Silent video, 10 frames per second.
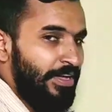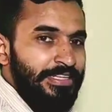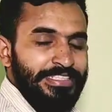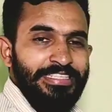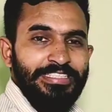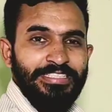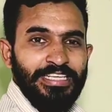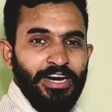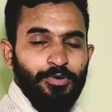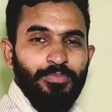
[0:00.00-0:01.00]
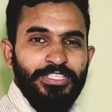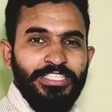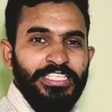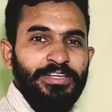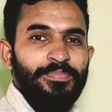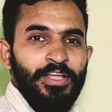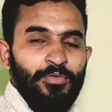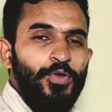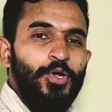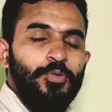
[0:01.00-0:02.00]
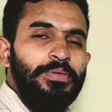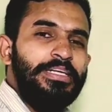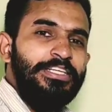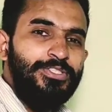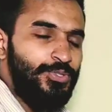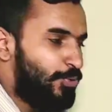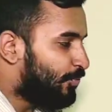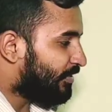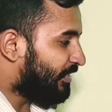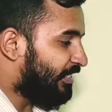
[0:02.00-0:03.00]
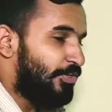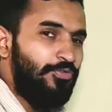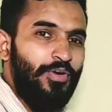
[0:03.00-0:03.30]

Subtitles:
since our machine will automatically choose the